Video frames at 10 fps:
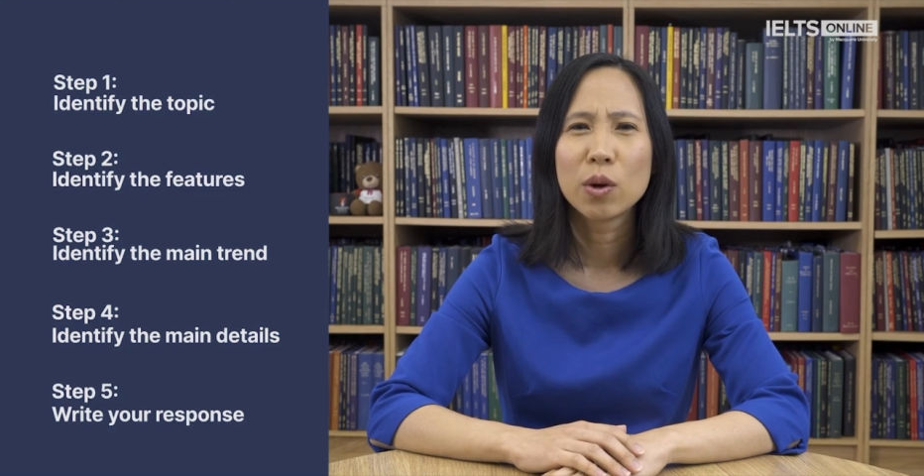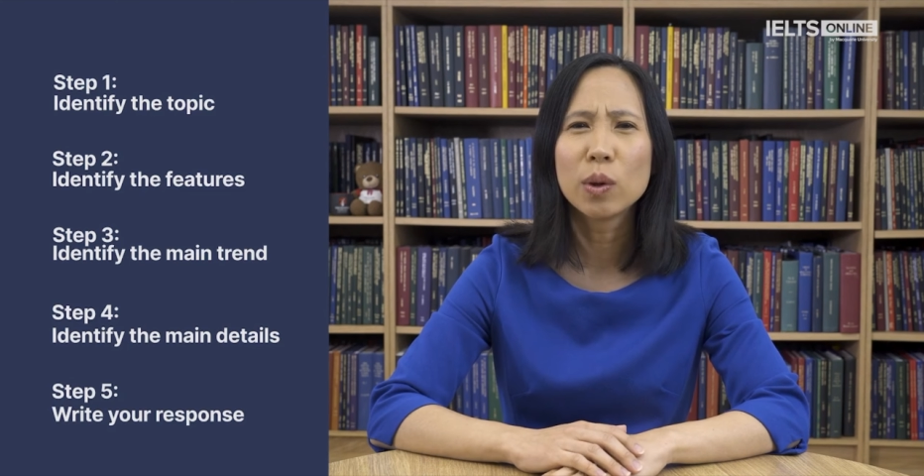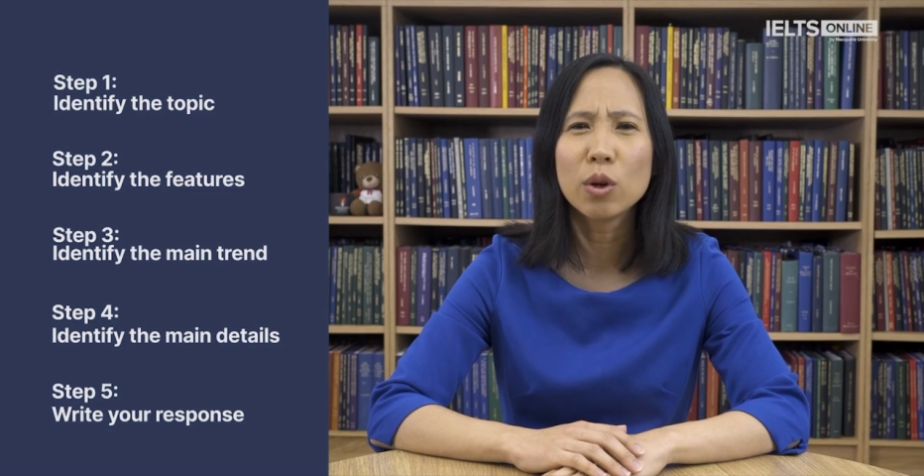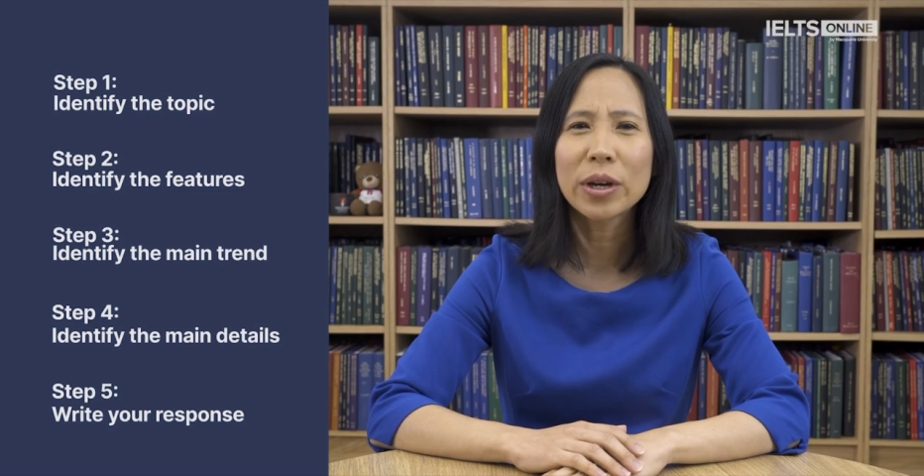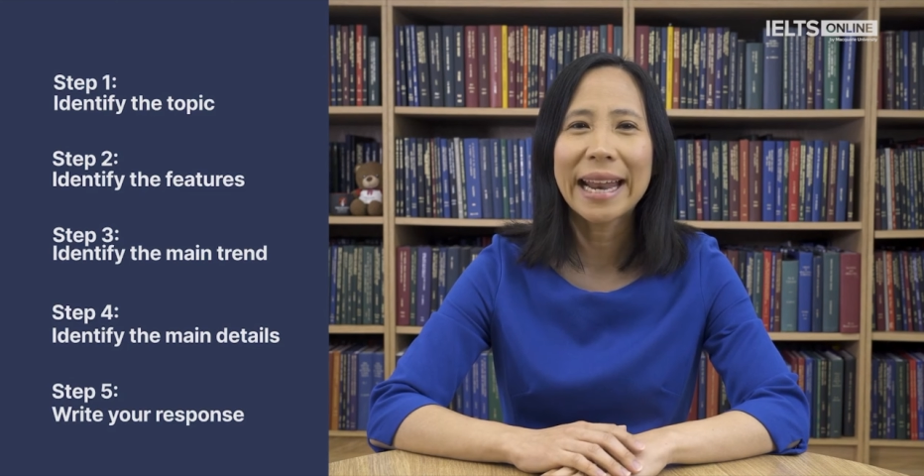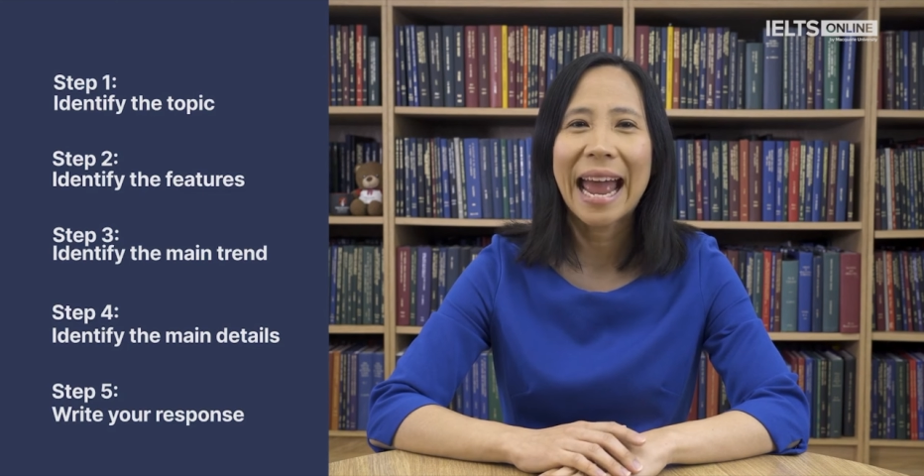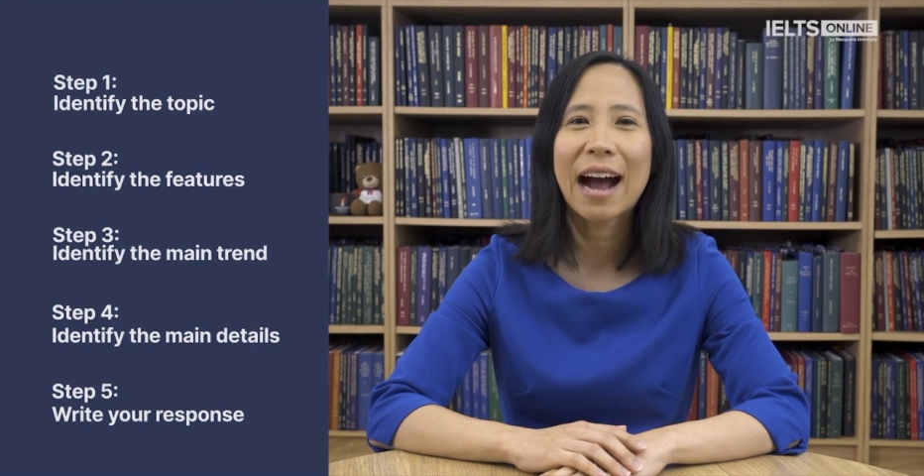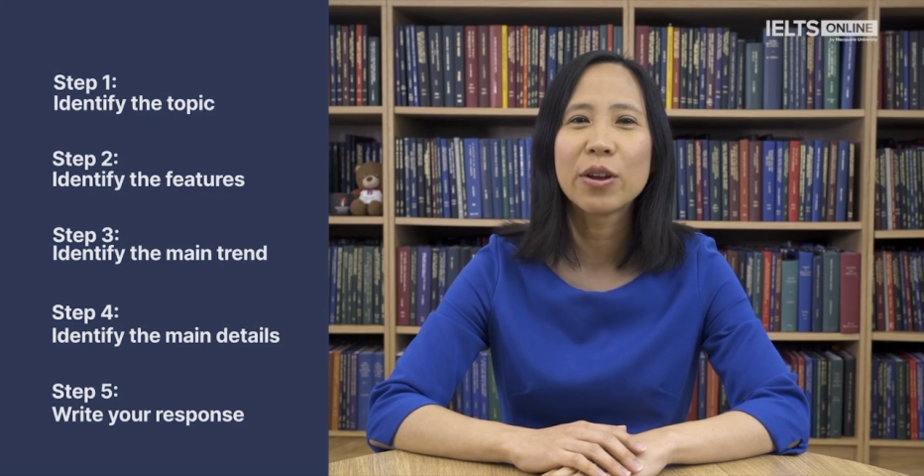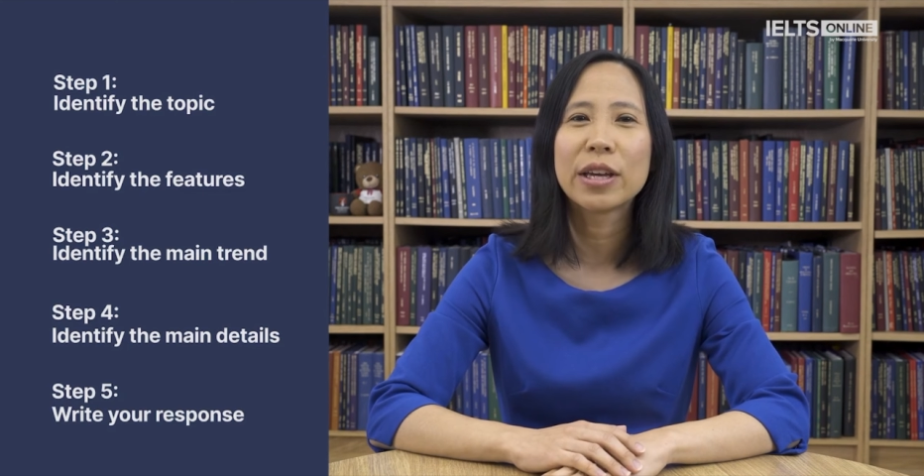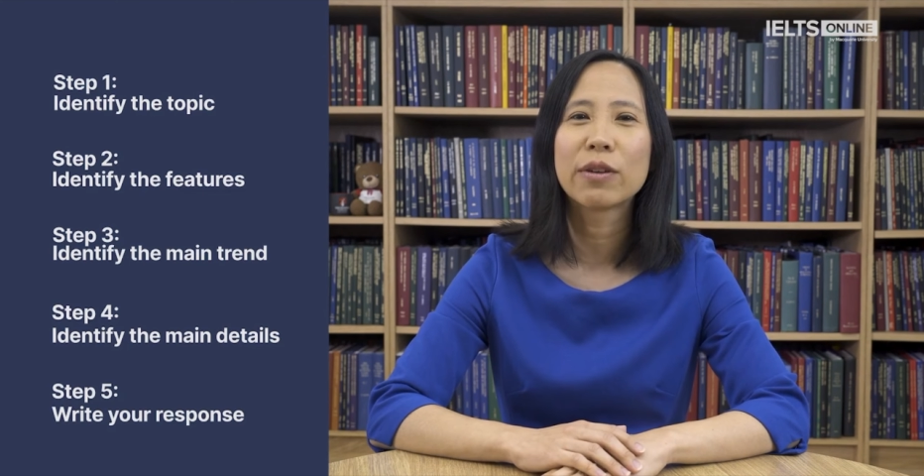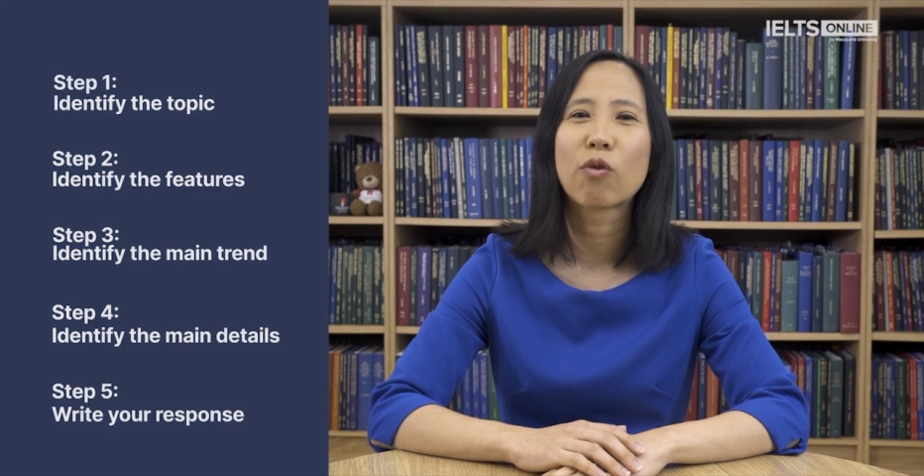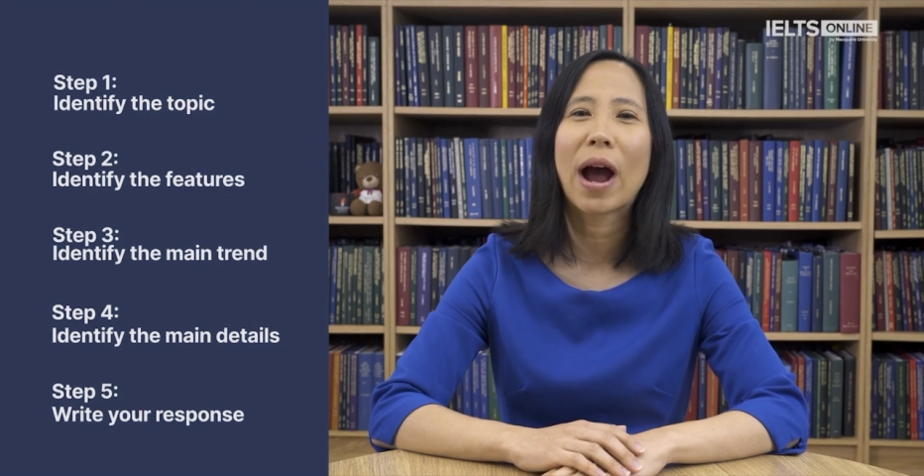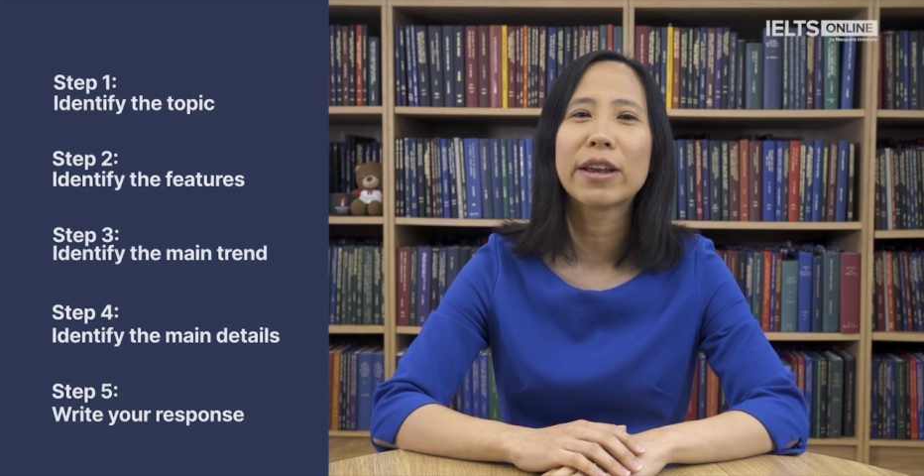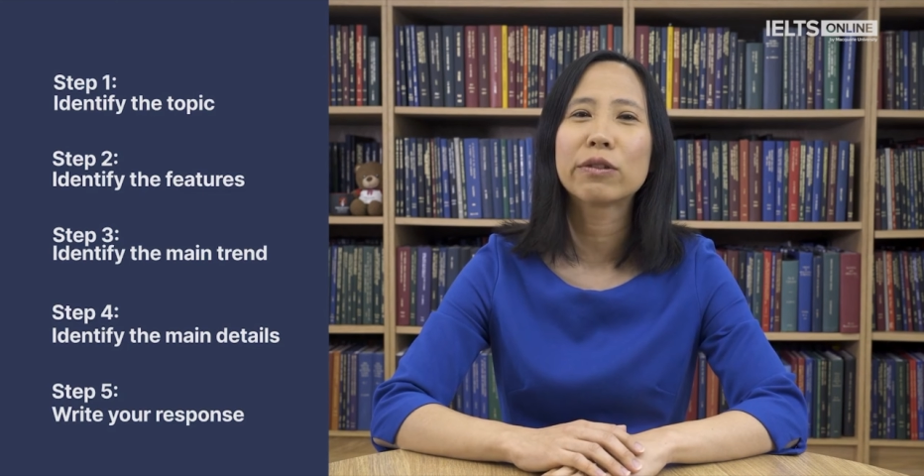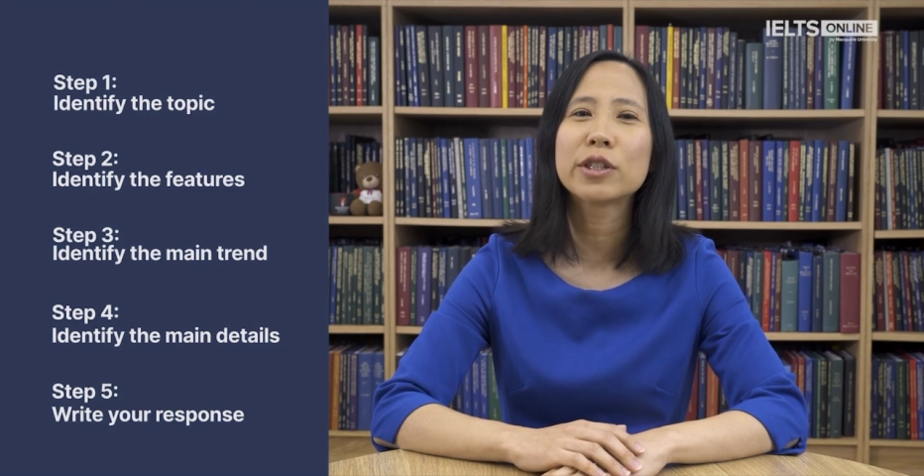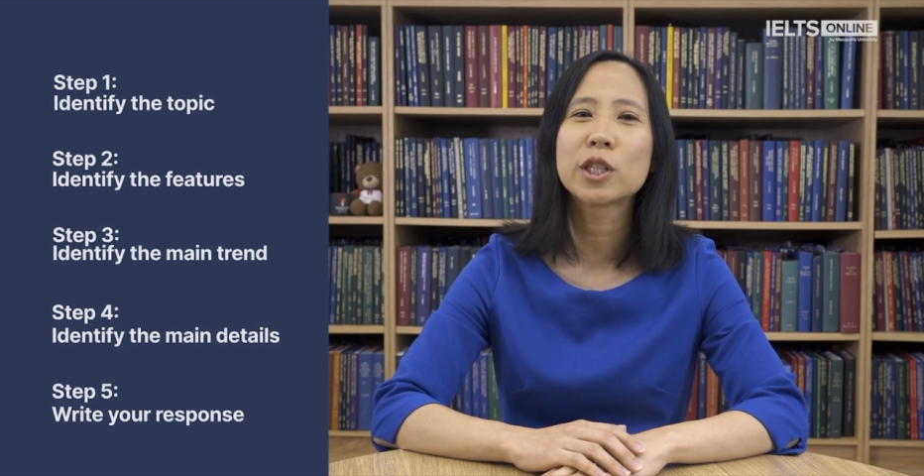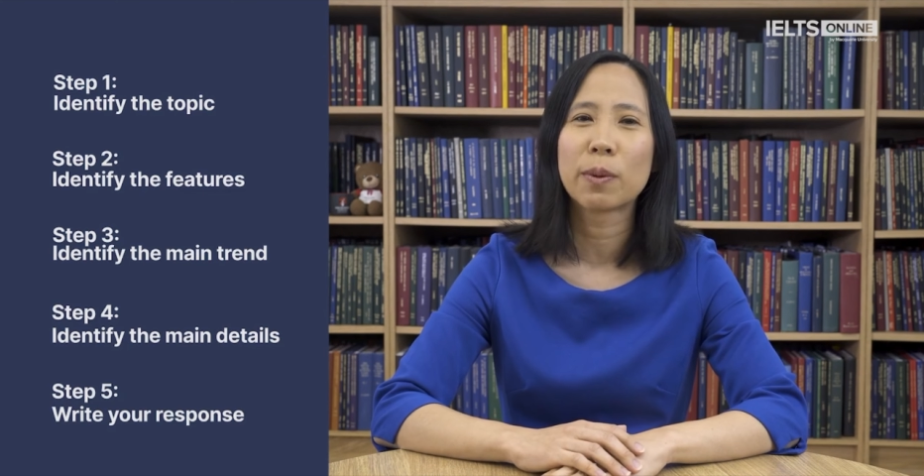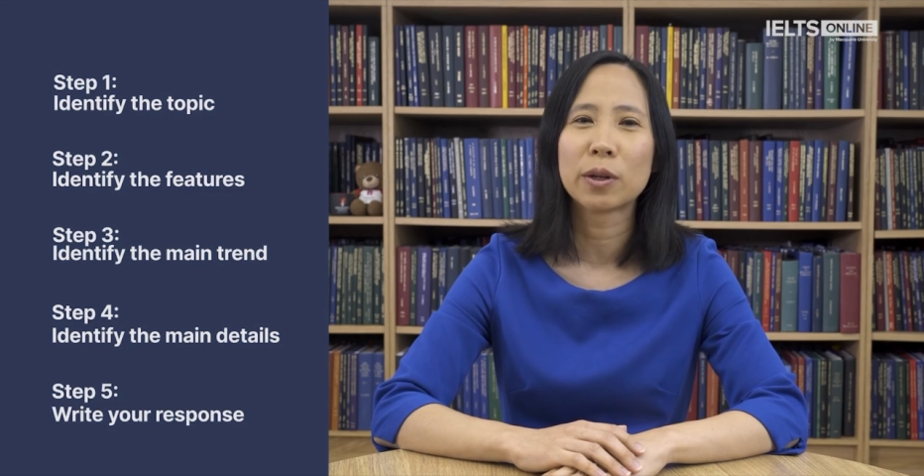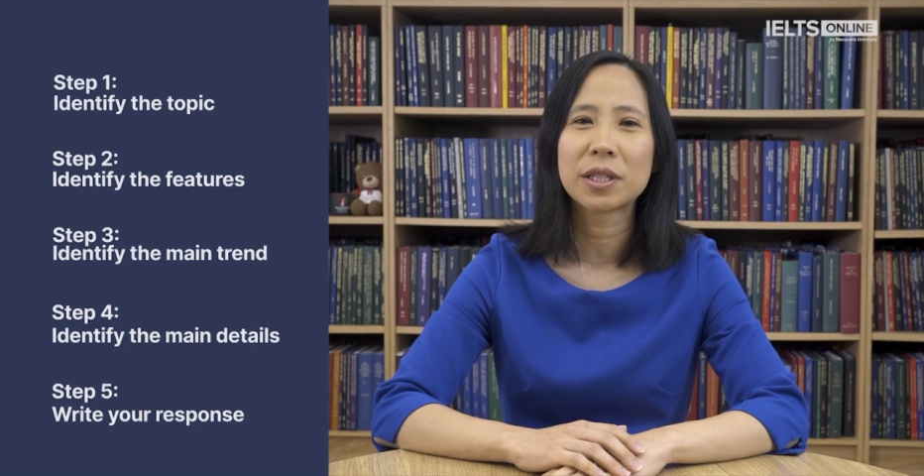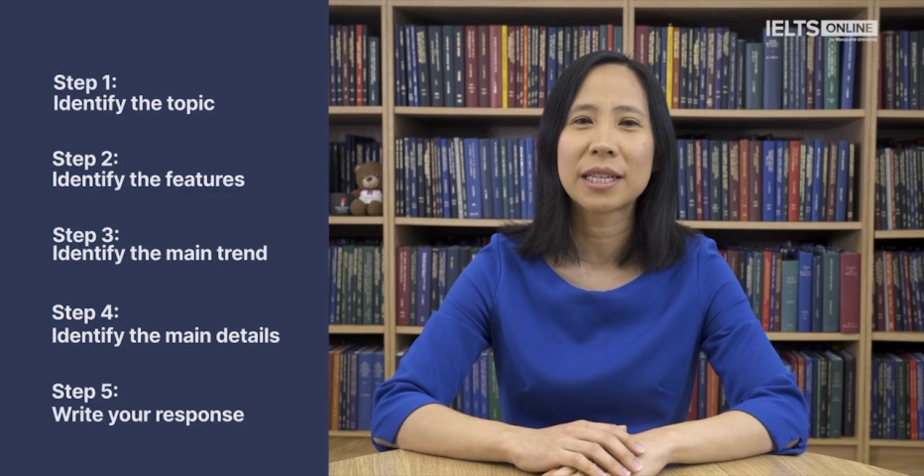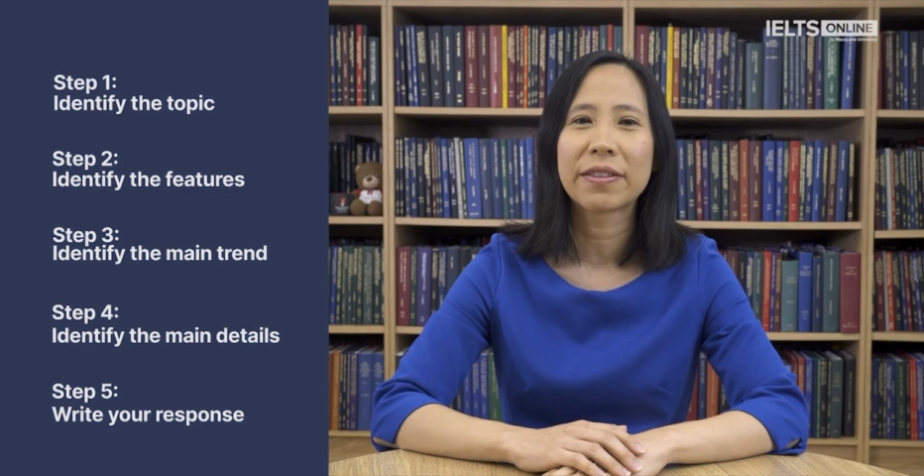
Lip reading: You will look at how you can write your response